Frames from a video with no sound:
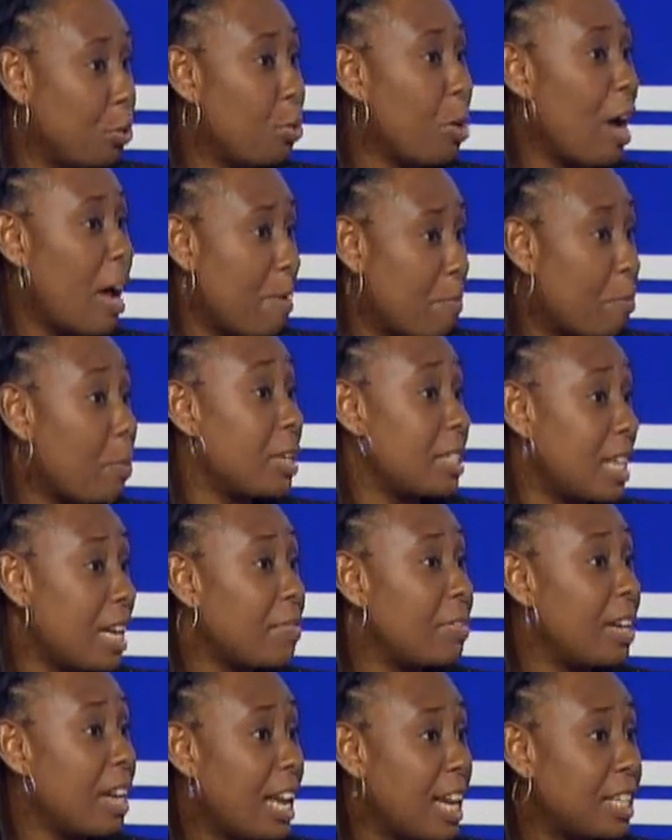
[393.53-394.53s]
must have a
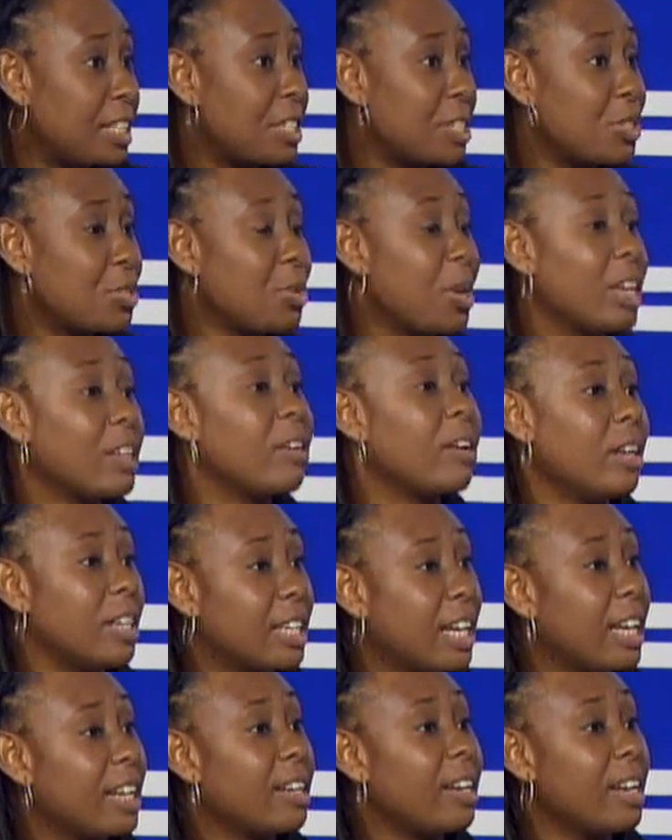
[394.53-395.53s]
license so that CUT
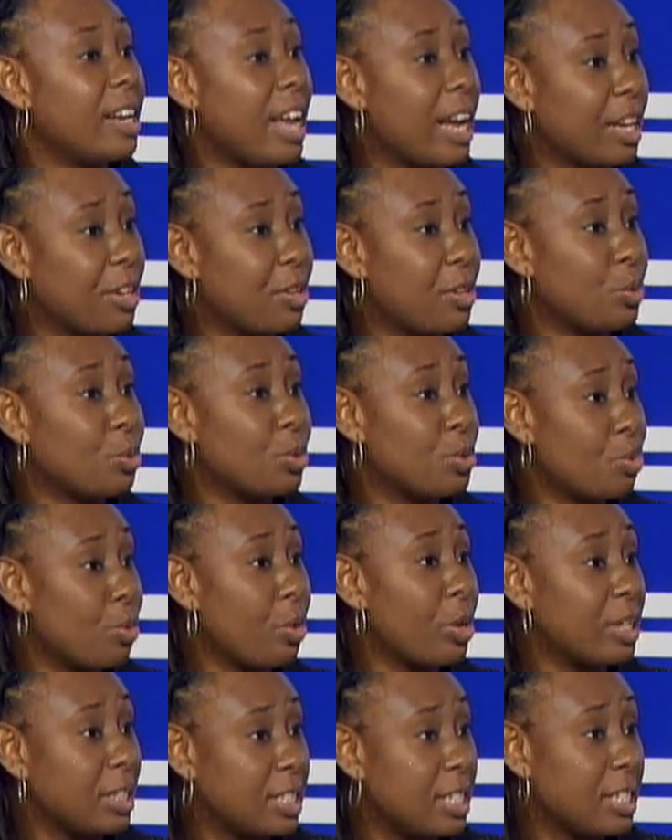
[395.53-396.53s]
can collect those
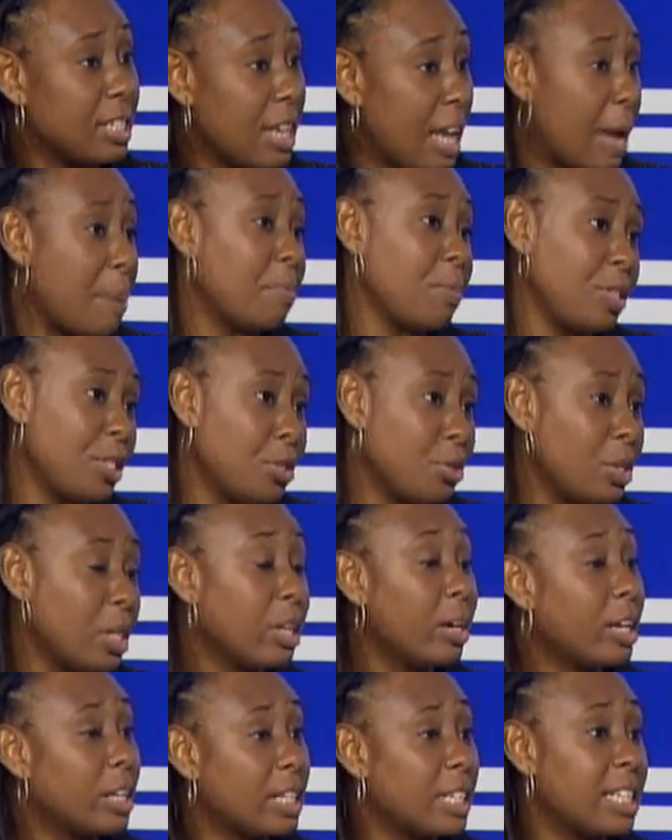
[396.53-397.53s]
royalties. I'm just using
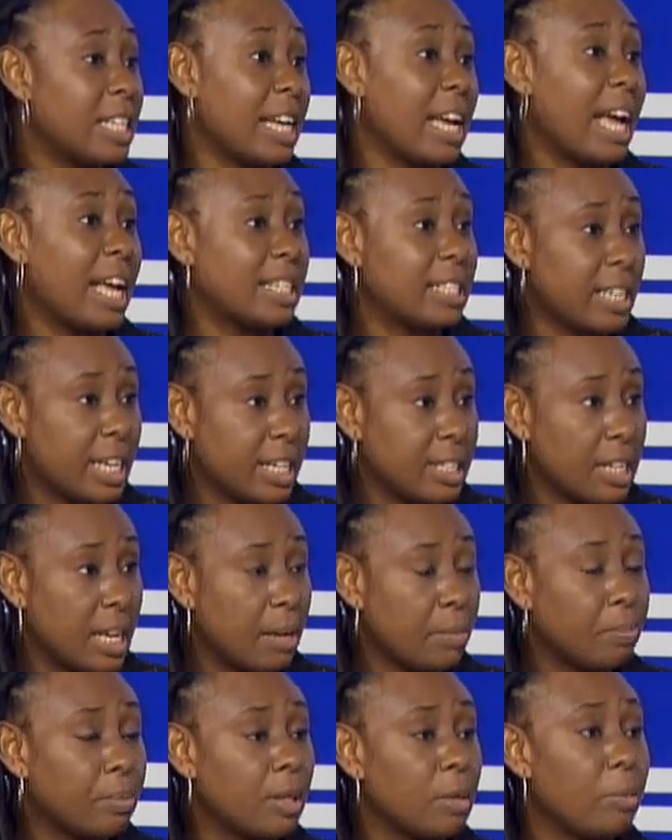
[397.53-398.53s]
CUT as an
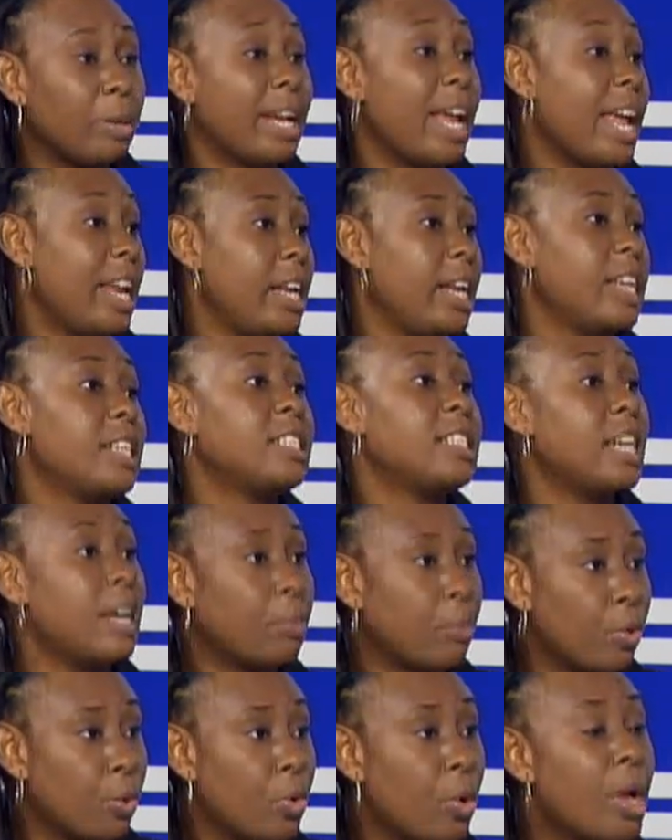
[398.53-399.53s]
example, but any
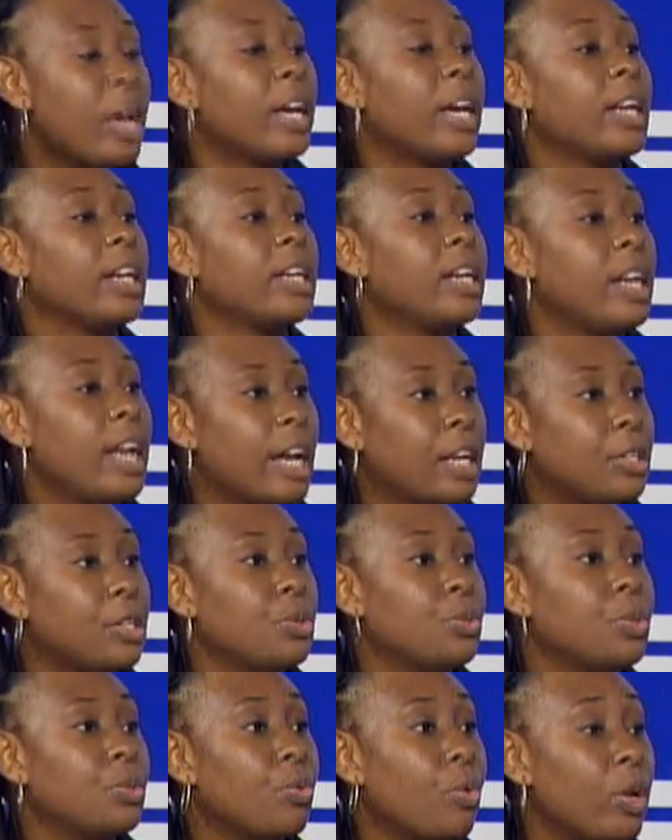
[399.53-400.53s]
CMO can collect
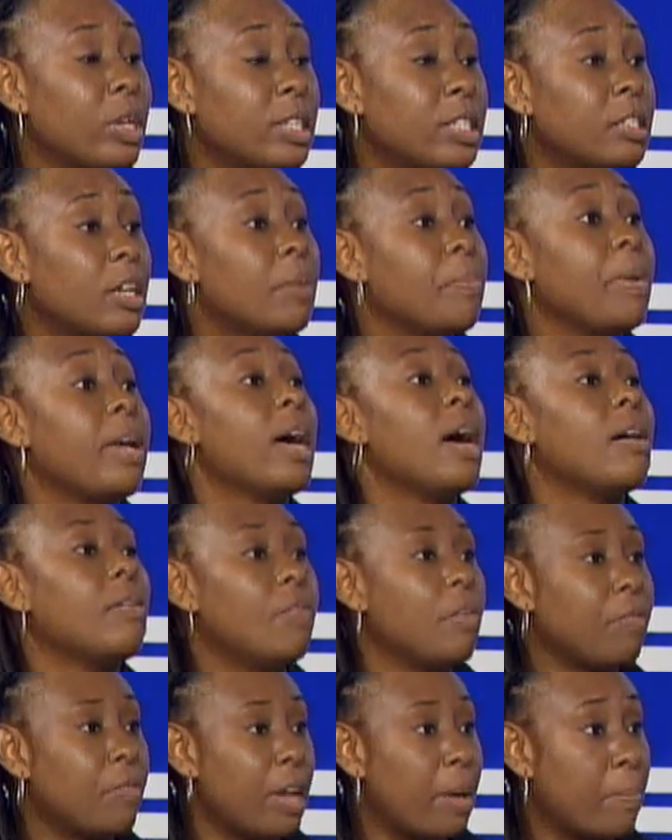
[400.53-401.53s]
those royalties on behalf of
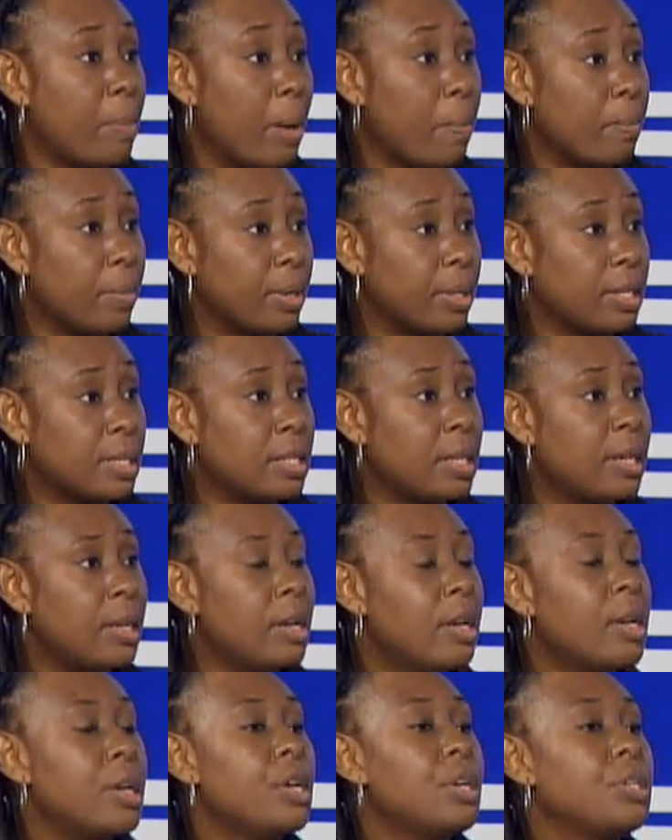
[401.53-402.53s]
their members.
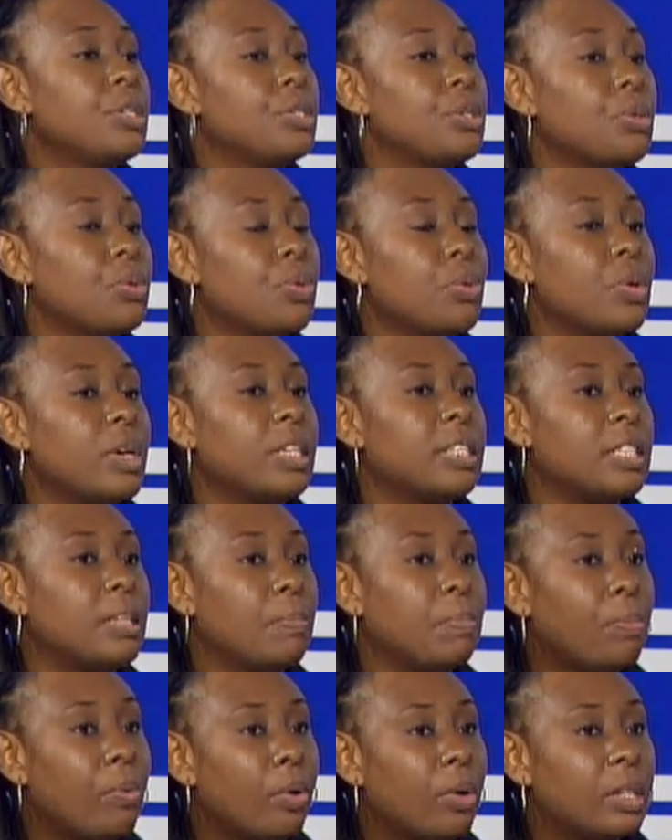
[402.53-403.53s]
So it's
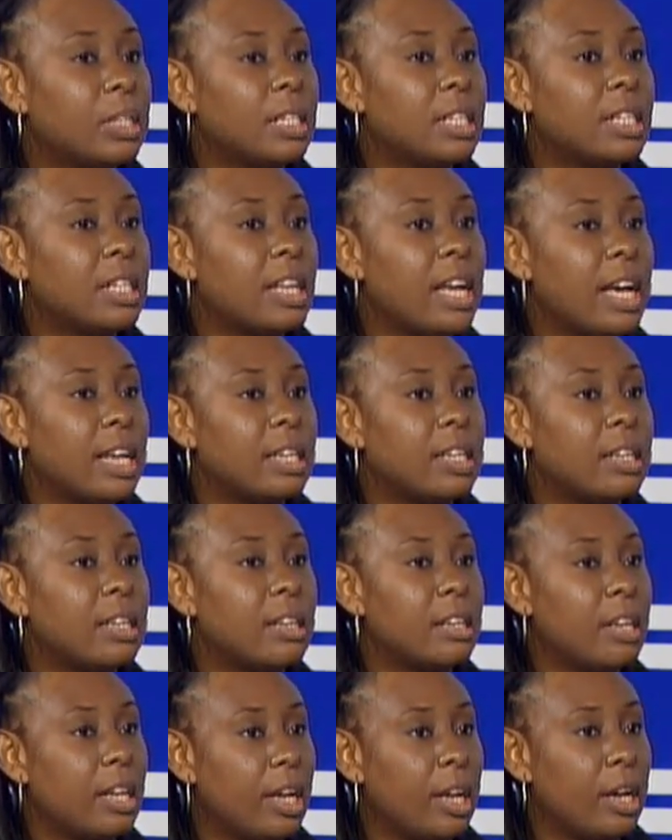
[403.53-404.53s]
important that
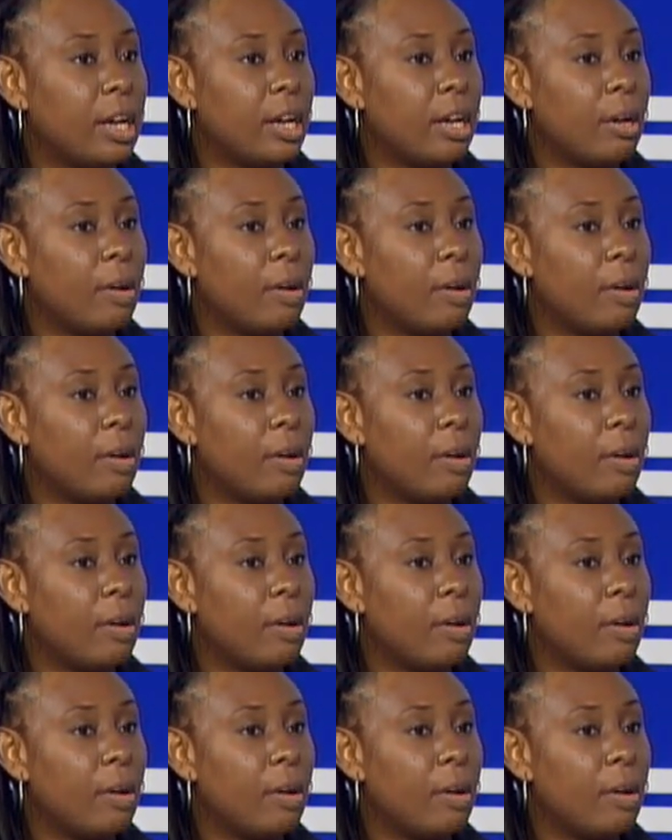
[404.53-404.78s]
they